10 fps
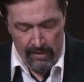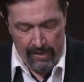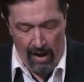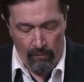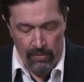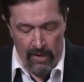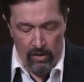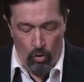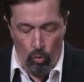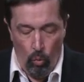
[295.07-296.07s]
Now,
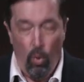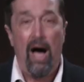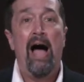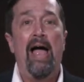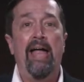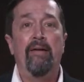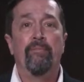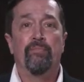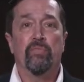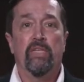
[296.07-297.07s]
why
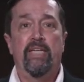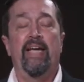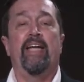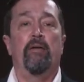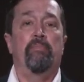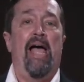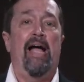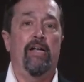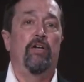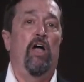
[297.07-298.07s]
kick it
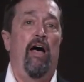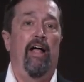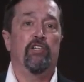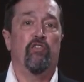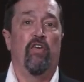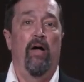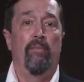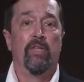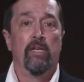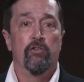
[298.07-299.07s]
back a notch
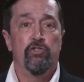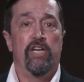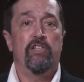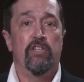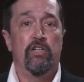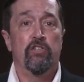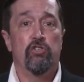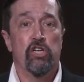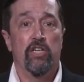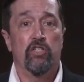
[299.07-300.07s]
from Jesus is
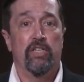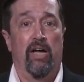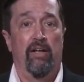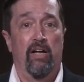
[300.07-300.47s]
just a, uh,